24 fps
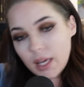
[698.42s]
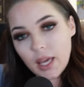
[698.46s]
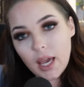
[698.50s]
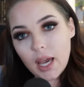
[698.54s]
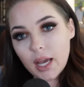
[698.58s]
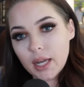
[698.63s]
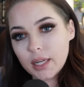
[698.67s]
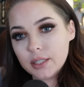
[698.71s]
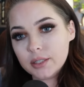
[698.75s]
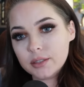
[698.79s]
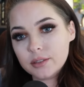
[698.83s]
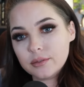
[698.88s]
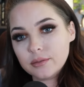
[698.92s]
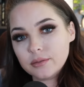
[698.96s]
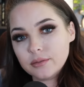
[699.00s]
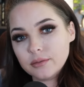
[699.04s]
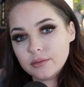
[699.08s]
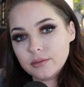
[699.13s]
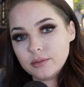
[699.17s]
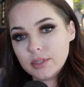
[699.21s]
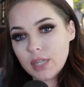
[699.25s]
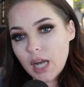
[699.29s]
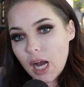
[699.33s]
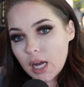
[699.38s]
Again,
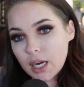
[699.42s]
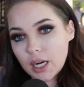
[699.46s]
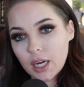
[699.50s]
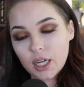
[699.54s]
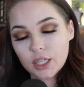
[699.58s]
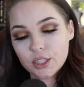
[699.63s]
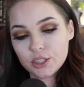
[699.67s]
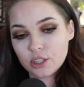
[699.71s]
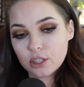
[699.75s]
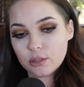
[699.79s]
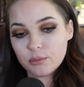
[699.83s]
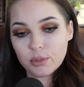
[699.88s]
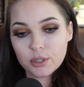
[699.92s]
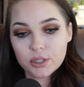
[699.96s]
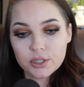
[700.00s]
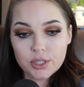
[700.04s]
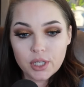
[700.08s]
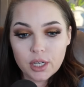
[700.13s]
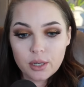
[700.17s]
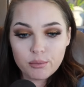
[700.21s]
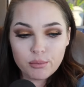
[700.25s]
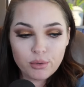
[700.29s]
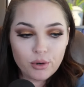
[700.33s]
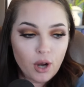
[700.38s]
not
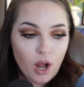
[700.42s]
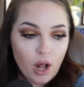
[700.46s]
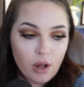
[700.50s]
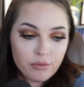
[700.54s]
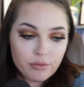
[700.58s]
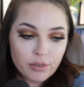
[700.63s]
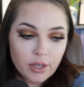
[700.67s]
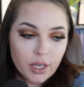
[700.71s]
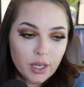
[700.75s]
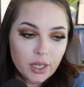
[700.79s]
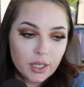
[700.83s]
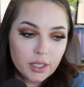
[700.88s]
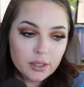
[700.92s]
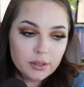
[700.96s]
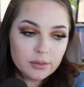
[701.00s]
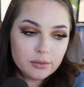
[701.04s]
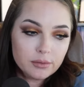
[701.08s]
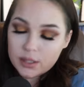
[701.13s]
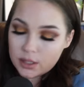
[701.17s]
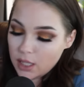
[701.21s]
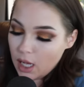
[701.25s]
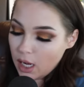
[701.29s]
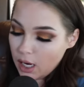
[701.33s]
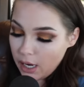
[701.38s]
100% profit.
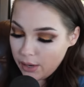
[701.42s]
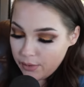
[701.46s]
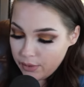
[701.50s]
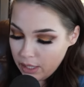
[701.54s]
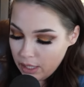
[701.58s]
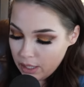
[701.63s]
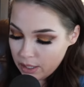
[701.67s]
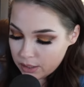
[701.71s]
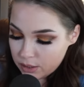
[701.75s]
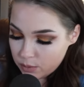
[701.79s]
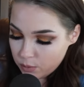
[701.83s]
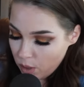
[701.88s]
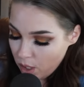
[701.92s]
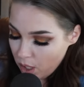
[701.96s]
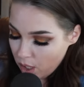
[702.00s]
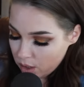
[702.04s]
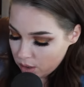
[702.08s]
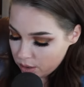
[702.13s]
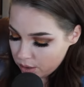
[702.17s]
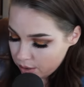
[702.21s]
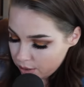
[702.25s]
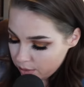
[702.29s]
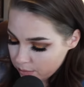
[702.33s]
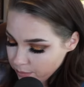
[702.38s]
It's not how any of this
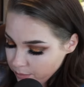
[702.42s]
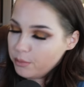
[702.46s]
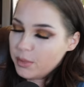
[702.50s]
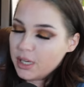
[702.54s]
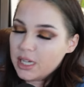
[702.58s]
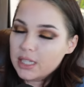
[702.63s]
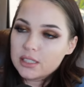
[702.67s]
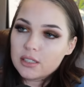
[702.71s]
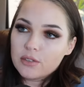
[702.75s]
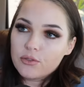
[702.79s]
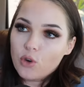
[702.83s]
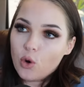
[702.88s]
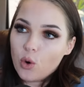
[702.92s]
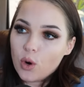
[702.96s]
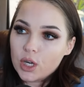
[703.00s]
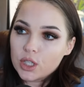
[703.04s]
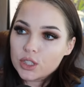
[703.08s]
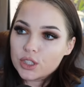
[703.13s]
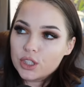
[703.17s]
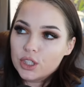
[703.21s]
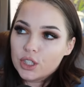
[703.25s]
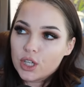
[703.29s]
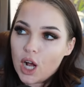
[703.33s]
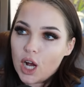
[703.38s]
works. Because of
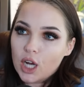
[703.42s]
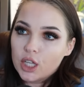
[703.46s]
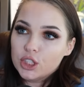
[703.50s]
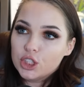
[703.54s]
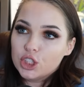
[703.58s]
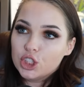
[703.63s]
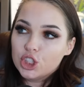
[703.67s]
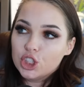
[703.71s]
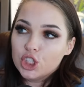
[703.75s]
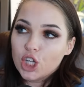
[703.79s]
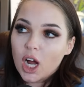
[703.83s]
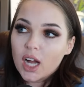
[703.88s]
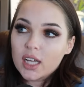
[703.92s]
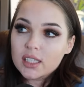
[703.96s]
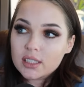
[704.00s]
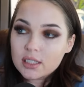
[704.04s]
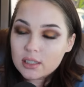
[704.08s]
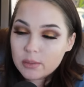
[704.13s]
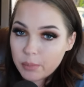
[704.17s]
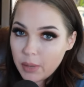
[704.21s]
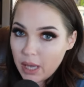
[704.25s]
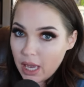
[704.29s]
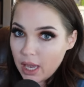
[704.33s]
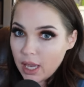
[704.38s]
course, you're not
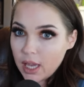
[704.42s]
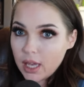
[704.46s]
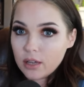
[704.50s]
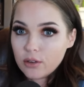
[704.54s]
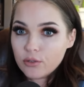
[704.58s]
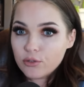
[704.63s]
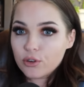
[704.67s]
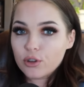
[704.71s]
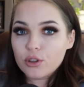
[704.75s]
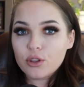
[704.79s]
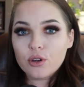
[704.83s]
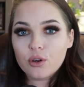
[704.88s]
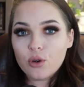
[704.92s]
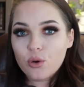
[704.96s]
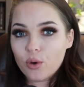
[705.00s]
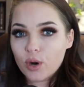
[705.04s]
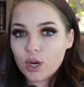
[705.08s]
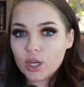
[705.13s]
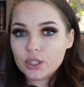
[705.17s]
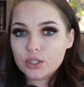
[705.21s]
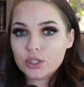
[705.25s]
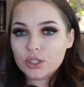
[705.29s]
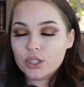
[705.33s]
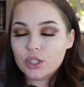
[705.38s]
just paying for the
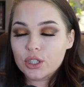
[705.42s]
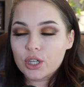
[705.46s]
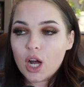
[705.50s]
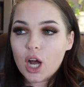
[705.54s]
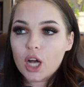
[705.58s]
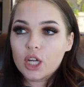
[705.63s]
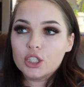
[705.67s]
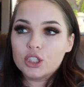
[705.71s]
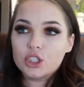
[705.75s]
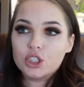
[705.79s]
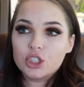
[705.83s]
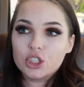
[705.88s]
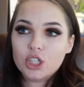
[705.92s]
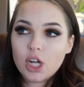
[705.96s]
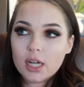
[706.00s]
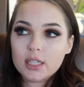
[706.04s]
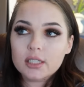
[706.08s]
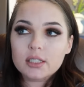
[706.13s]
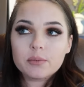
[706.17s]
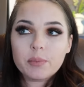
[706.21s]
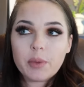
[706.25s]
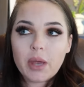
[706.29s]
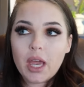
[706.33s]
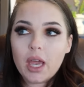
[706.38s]
course. You're not
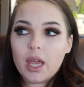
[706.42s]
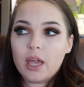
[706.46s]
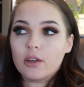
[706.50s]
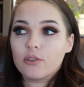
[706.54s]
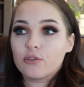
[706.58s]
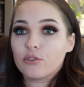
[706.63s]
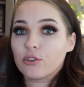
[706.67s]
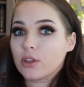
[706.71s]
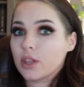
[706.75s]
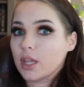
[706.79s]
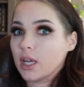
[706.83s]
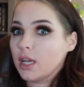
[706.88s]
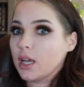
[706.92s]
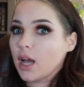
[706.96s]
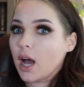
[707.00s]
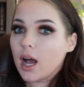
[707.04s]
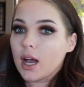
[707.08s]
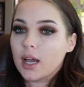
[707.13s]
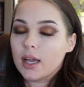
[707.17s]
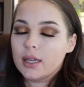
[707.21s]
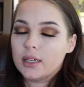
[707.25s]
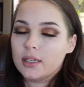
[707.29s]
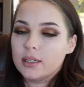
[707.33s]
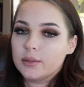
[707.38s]
just paying for the
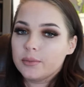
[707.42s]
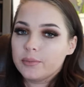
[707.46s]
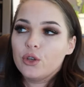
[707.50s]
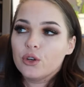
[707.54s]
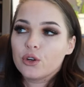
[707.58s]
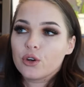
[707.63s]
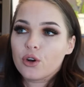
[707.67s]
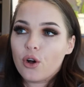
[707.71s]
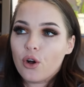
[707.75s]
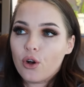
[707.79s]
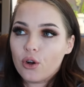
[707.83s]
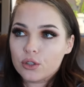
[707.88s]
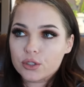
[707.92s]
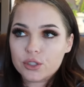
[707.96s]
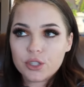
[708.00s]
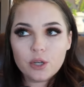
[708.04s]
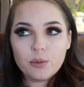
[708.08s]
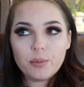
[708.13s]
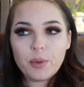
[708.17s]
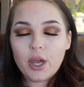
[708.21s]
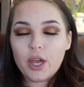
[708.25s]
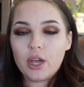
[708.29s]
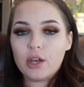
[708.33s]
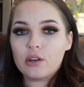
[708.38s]
guide. You're
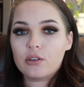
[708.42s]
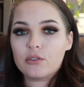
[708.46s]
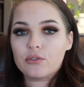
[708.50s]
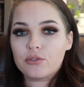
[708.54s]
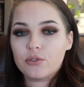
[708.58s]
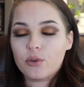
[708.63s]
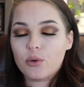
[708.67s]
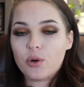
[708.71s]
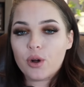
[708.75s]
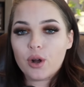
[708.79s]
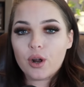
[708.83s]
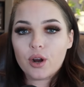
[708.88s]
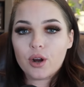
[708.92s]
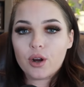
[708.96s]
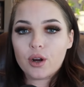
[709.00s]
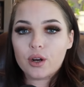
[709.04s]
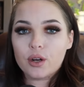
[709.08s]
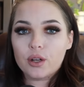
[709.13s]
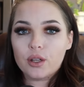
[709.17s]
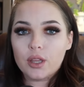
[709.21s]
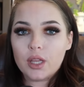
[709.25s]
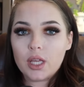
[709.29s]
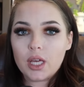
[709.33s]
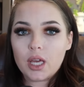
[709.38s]
also paying
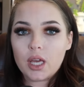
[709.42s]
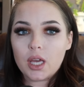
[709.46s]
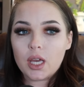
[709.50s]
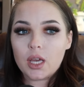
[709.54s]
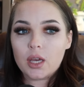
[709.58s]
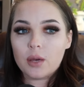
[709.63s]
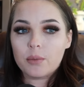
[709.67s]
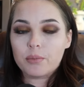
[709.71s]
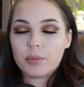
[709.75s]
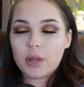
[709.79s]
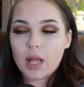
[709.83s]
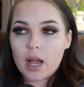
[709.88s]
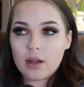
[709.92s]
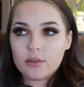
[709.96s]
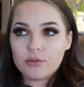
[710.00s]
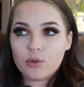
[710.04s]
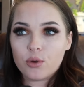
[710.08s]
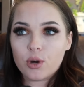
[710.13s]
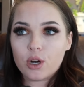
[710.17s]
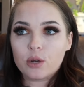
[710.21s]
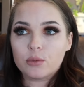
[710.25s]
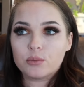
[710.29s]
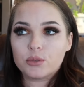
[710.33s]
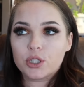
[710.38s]
for the
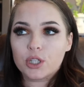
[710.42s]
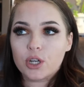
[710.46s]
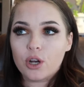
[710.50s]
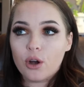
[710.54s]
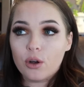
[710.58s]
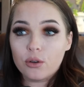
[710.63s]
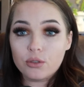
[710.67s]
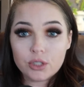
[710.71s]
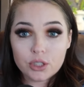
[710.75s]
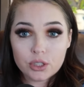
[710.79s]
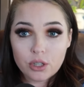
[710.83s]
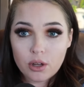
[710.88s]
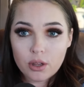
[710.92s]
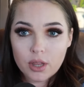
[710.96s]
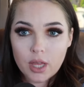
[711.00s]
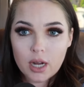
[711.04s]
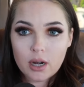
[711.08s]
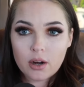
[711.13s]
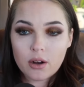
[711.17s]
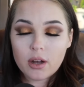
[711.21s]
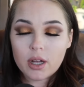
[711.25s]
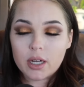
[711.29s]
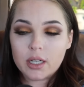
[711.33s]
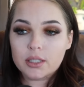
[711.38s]
platform to host all
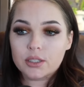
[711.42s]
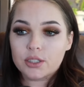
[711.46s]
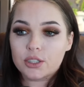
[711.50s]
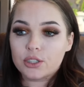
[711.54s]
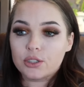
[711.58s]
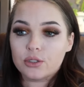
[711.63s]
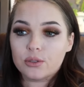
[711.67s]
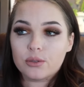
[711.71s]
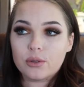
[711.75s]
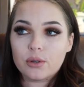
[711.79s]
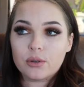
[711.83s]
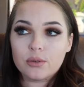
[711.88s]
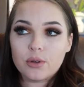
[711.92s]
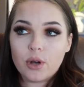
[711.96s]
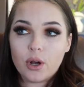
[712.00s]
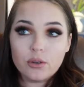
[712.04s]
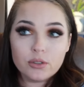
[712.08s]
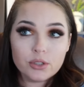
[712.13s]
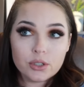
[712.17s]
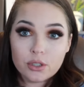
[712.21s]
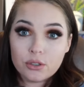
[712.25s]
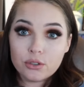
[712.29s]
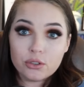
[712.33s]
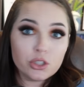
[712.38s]
that on and to
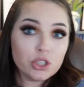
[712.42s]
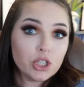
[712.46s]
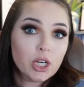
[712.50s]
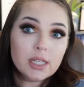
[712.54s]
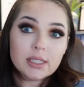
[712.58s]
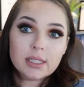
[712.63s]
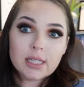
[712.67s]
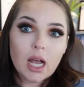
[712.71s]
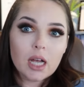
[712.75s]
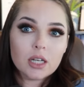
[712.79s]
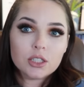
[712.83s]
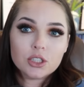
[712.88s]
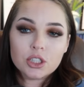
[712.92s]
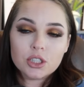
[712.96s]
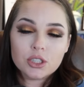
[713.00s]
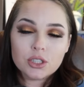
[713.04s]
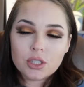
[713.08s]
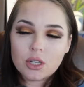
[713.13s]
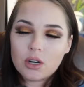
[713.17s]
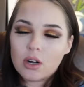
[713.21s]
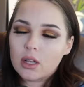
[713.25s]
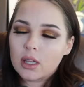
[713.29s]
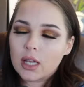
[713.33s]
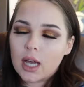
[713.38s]
host those
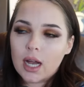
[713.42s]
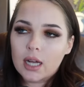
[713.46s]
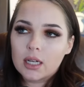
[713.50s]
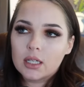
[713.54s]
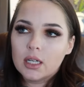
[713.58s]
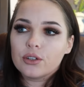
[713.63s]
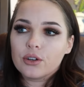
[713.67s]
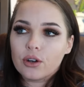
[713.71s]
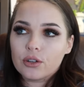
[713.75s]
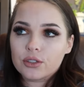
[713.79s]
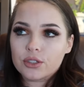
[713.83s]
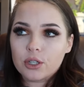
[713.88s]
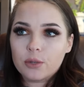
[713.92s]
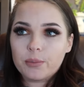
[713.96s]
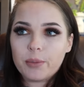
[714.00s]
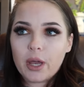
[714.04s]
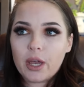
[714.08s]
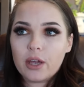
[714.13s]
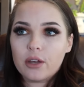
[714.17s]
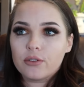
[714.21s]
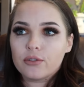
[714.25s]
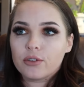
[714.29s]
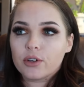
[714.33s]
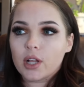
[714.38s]
transactions and all that. You're also
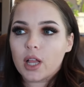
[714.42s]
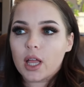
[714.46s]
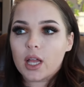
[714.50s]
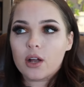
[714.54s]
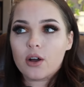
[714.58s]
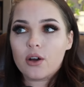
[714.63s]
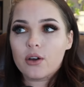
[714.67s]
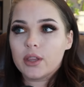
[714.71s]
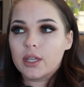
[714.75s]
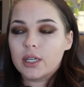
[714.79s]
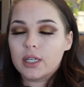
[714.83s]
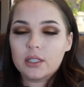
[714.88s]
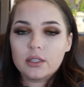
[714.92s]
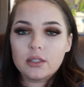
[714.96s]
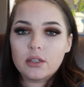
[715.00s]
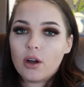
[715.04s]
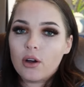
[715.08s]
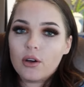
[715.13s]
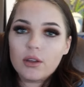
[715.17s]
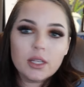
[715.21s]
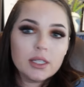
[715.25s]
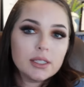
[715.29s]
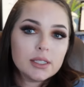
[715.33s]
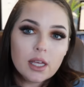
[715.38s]
paying for like all
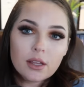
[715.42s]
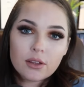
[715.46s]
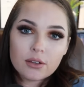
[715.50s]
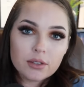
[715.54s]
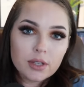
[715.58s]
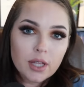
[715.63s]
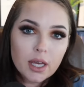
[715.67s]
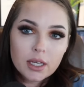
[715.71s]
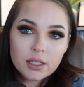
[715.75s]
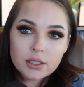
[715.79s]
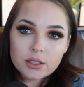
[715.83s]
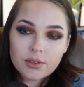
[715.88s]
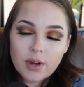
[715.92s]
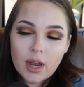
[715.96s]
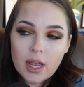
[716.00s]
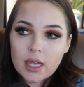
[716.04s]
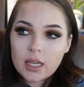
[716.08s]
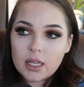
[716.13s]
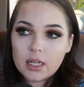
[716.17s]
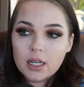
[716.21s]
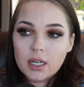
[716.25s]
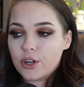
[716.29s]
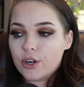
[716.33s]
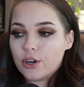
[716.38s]
these other things,
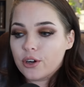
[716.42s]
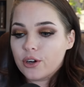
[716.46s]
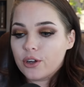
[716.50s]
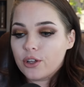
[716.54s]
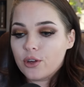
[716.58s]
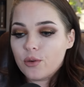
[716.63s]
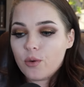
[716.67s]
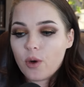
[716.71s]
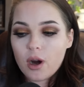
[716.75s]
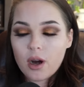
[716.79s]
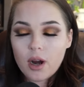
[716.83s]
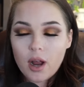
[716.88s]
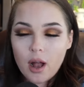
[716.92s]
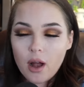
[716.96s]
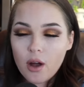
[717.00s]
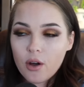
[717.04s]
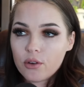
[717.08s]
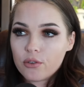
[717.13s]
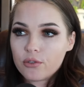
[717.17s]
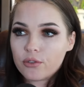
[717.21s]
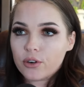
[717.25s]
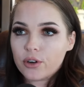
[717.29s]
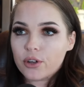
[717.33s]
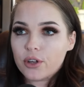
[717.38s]
right? For your
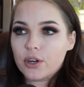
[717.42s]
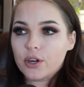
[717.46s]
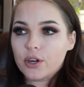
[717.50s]
URL,